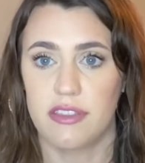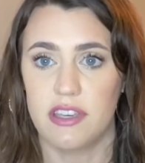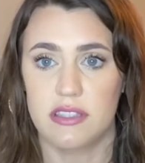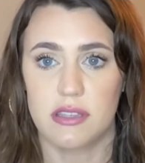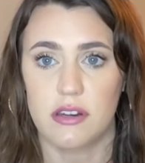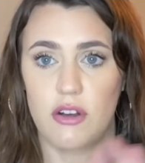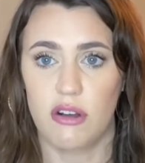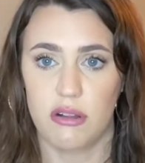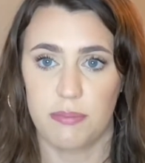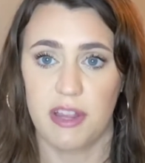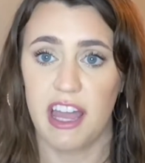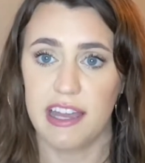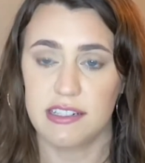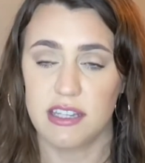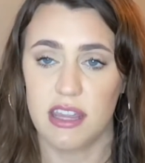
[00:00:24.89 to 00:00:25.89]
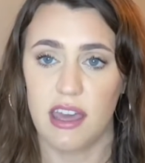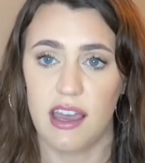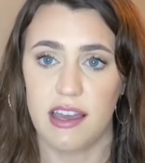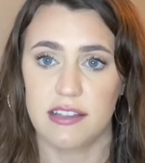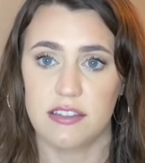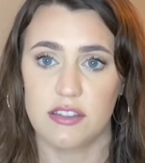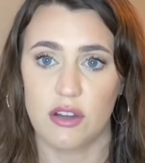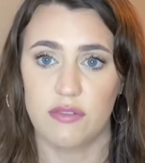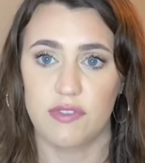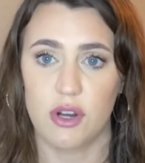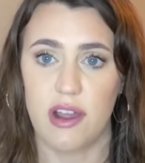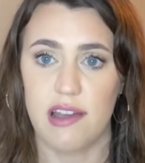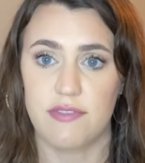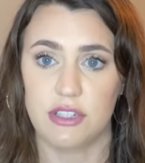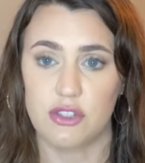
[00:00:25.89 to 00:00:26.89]
These can all apply to that. So if you're
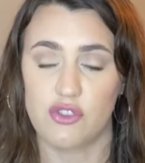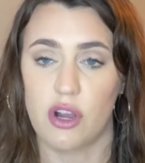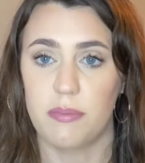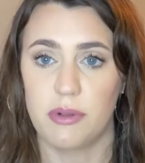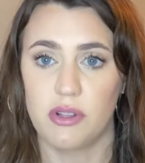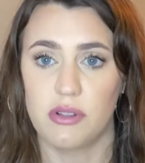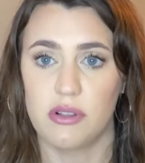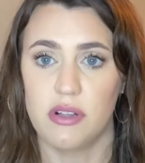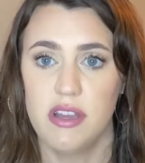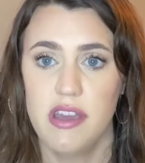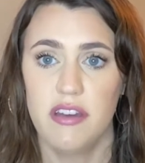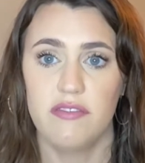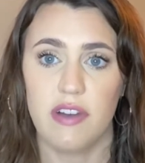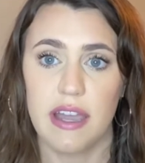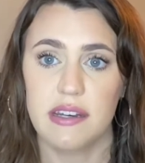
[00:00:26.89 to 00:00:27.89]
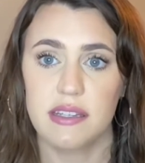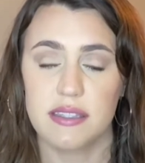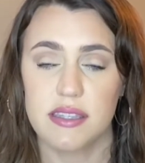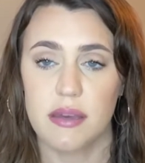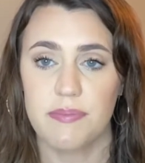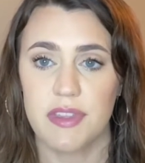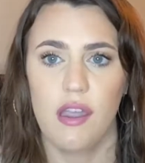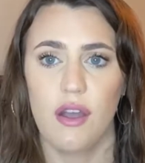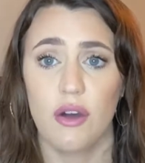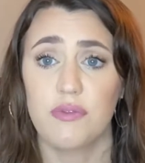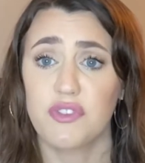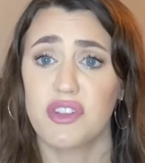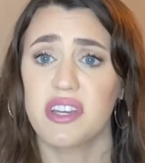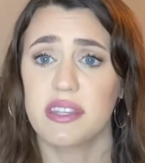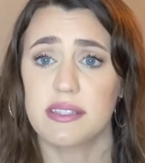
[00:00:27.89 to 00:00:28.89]
having trouble finding something,
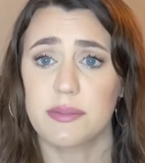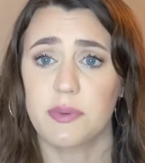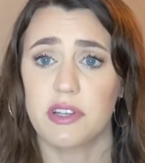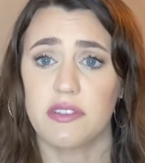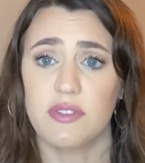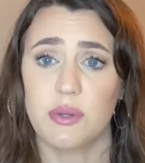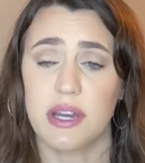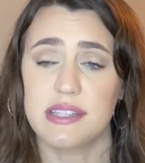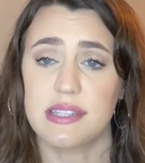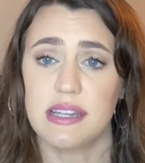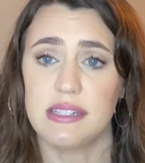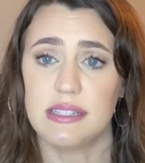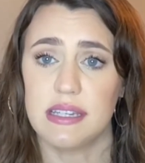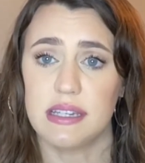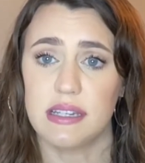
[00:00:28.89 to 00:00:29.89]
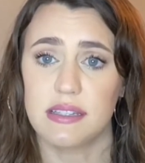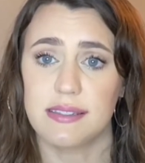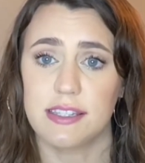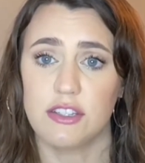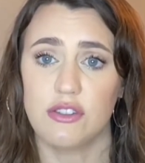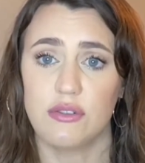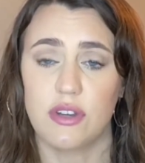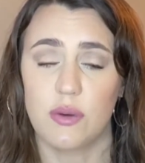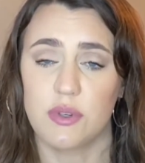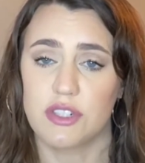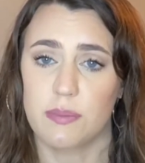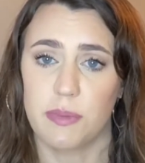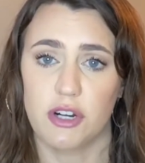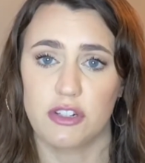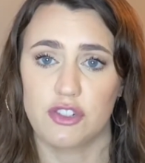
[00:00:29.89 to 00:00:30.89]
hopefully this will give you guys ideas so you know what to
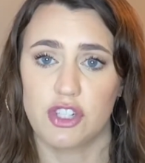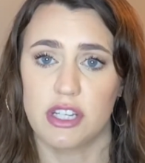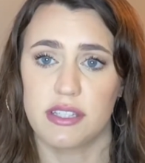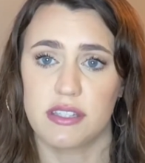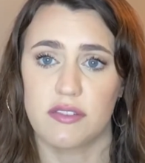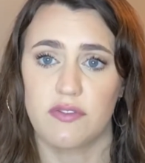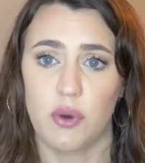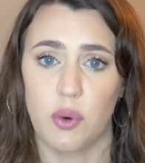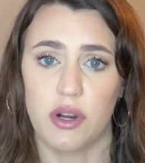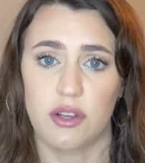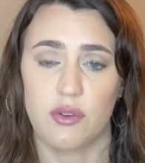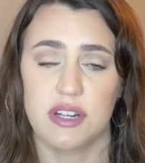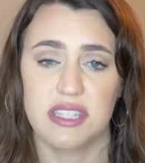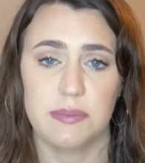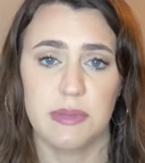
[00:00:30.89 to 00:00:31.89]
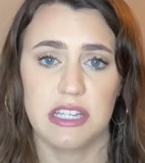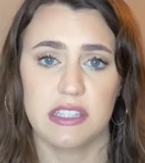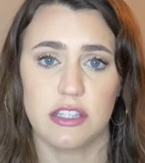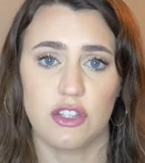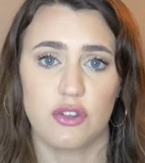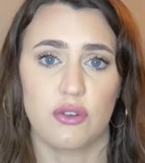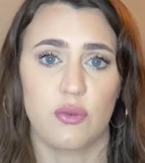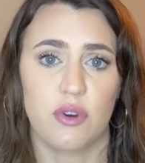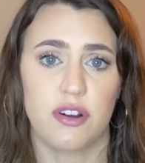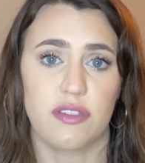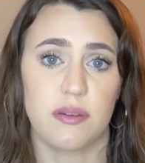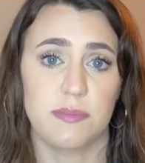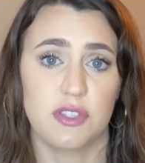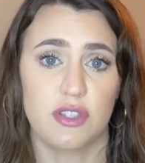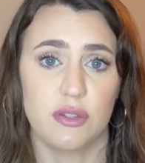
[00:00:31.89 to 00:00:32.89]
purchase for Christmas and you can order
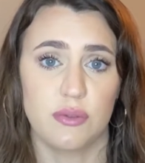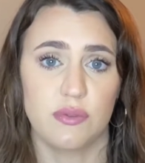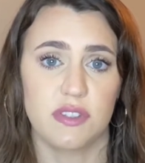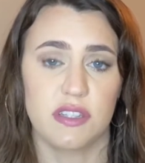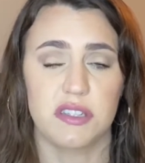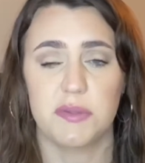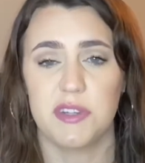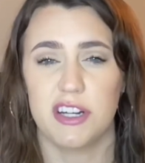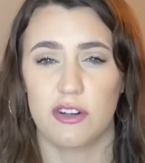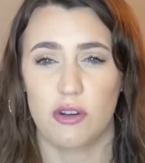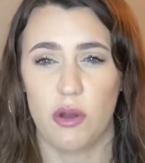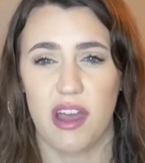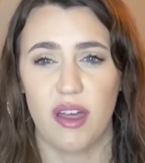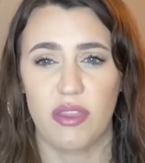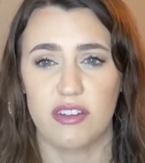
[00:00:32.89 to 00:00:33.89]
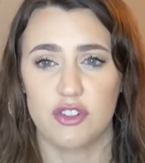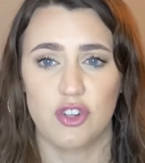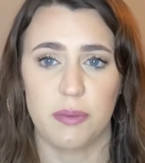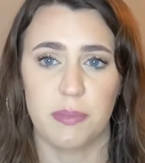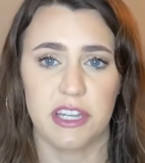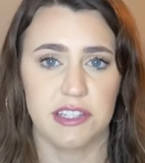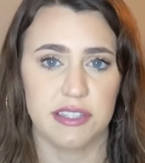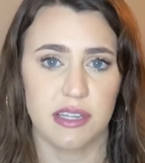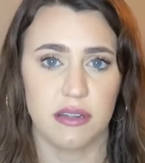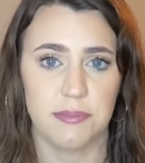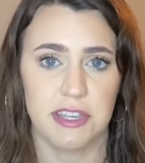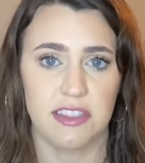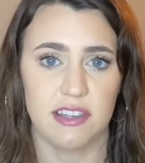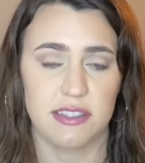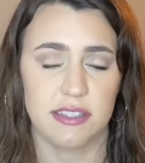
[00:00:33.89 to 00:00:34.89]
them soon since we don't know how the shipping is going to
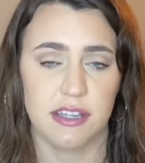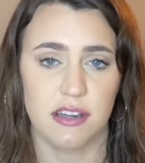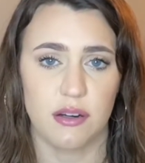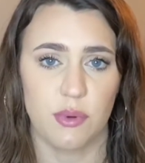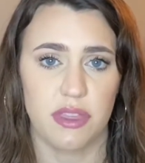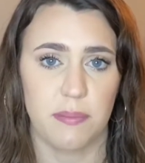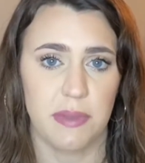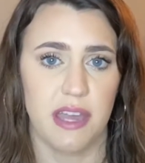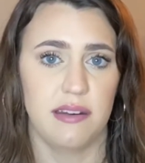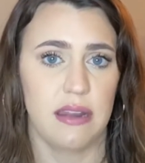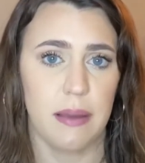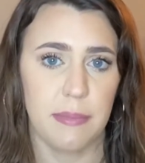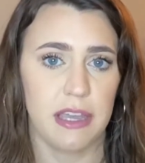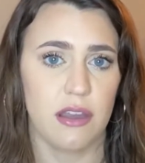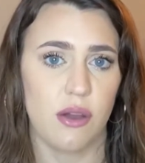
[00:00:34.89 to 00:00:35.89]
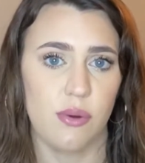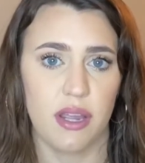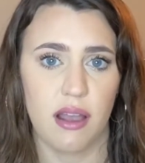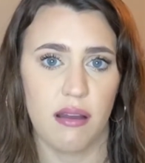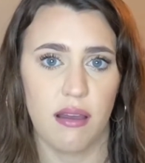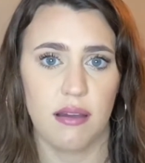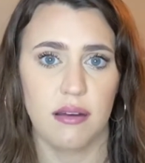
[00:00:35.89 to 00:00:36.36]
be this year with the pandemic going on.